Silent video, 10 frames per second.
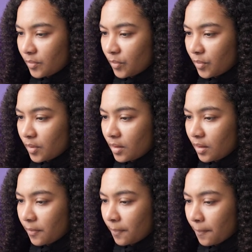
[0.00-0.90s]

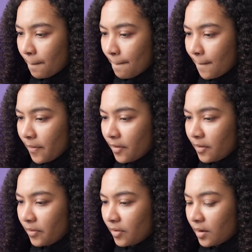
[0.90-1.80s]
Okay, and then
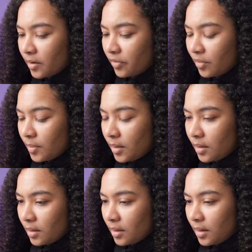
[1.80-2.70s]
this can actually
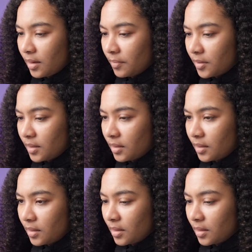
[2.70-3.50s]
be an empty